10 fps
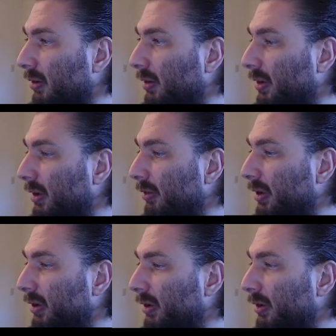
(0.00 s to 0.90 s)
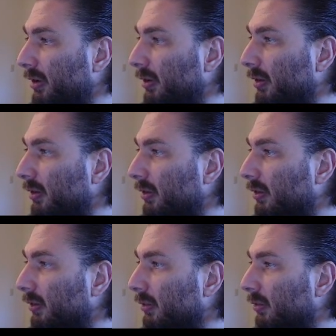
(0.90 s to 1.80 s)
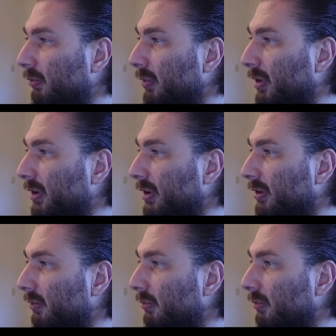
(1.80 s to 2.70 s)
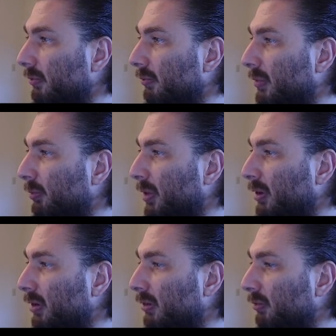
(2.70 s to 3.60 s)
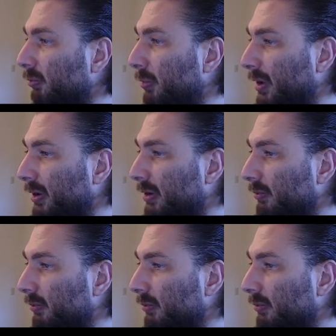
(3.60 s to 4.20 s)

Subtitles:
Down here, where is it? The ball, bricks.